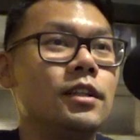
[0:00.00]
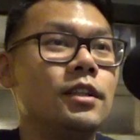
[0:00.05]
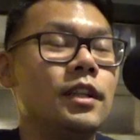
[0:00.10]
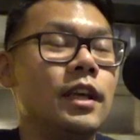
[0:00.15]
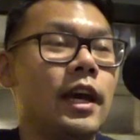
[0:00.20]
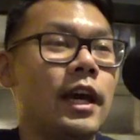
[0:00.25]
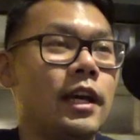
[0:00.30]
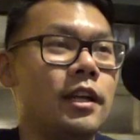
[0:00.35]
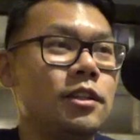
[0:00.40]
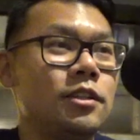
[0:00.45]

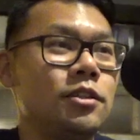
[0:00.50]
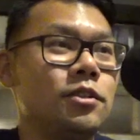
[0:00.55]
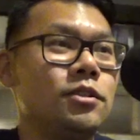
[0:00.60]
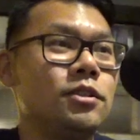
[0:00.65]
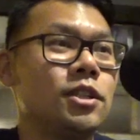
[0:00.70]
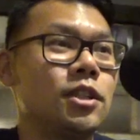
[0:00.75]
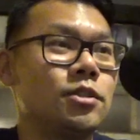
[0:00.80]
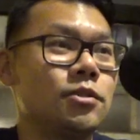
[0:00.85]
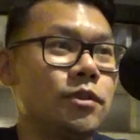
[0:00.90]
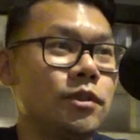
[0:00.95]
The attitude
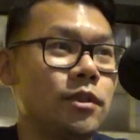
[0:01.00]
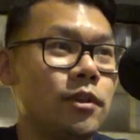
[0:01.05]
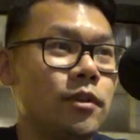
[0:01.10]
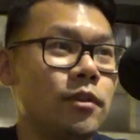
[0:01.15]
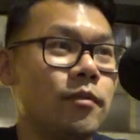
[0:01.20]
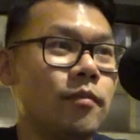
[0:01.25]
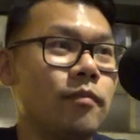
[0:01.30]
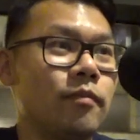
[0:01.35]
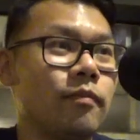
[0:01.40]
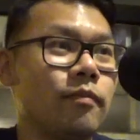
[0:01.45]
starts with
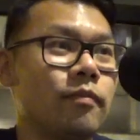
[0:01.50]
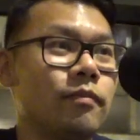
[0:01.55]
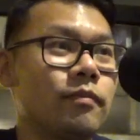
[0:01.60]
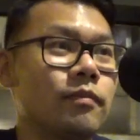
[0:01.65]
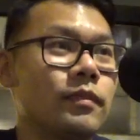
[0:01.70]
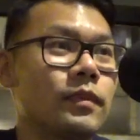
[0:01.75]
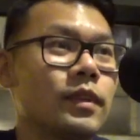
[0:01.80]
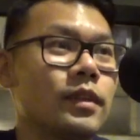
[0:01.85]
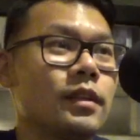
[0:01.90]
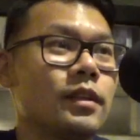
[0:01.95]
you.
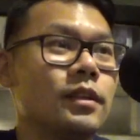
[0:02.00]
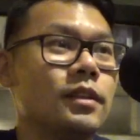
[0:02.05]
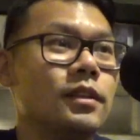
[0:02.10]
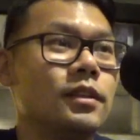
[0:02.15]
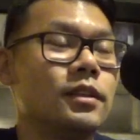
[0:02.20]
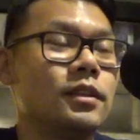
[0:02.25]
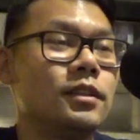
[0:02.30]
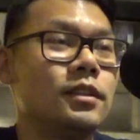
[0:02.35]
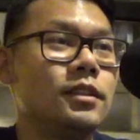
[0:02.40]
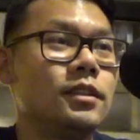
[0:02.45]

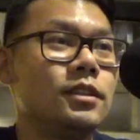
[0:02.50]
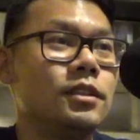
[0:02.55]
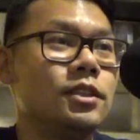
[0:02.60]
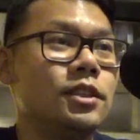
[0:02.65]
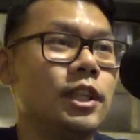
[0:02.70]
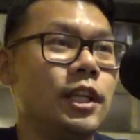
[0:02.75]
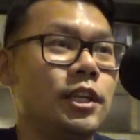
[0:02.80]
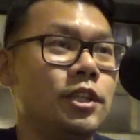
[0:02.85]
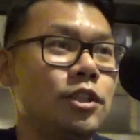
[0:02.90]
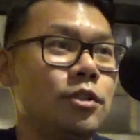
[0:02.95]

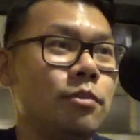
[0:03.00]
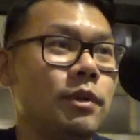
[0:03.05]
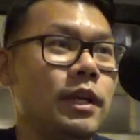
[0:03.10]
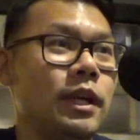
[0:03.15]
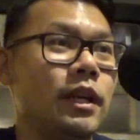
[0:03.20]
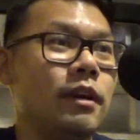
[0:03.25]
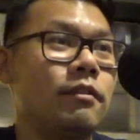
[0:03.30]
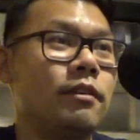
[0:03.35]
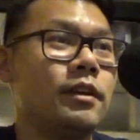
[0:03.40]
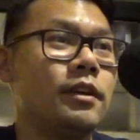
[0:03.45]
Change your
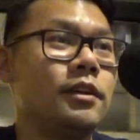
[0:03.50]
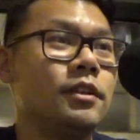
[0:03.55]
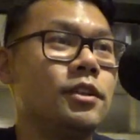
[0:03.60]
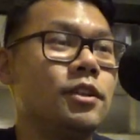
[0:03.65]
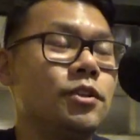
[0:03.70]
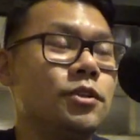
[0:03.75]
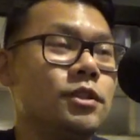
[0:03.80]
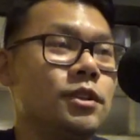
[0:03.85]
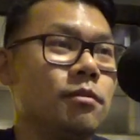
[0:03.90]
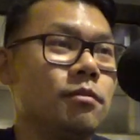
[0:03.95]
behavior.
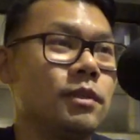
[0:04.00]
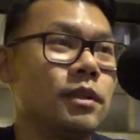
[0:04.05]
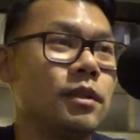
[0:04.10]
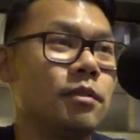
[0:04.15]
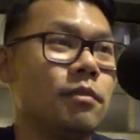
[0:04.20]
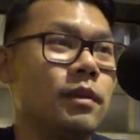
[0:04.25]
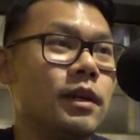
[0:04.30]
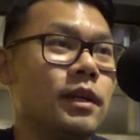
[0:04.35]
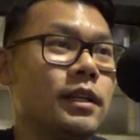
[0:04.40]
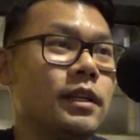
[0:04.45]
Do
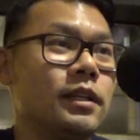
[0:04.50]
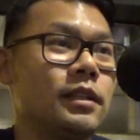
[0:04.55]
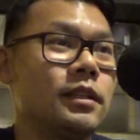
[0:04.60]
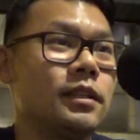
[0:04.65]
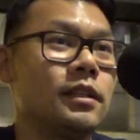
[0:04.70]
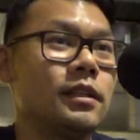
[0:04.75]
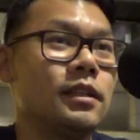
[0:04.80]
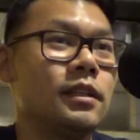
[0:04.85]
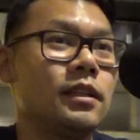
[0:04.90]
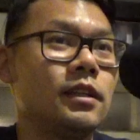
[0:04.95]
something about it.
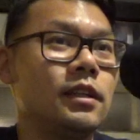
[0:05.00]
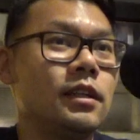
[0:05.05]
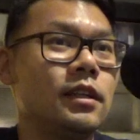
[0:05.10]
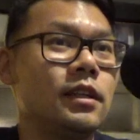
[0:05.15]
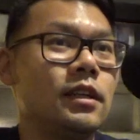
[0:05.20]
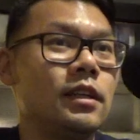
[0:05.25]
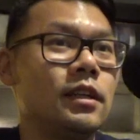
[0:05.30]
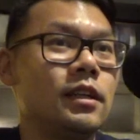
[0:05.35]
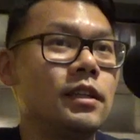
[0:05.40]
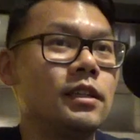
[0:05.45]

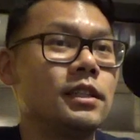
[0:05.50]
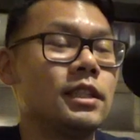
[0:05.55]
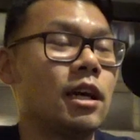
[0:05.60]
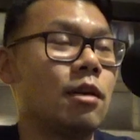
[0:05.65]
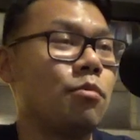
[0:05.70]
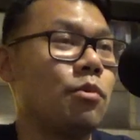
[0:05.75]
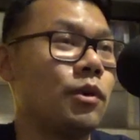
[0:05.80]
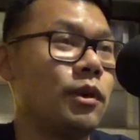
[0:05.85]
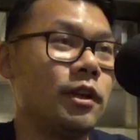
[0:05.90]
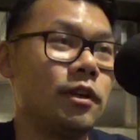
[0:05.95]

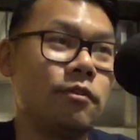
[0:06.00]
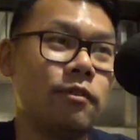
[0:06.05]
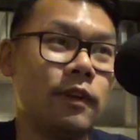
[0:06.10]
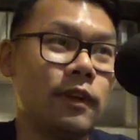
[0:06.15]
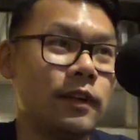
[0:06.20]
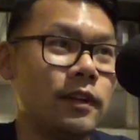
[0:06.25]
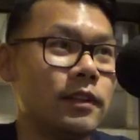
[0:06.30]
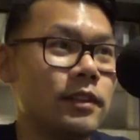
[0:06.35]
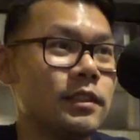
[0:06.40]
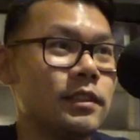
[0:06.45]
Stop pointing your
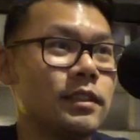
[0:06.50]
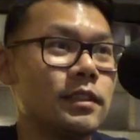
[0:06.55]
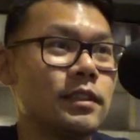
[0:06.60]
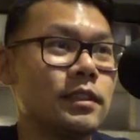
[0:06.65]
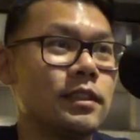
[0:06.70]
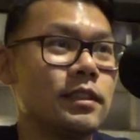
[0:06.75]
fingers.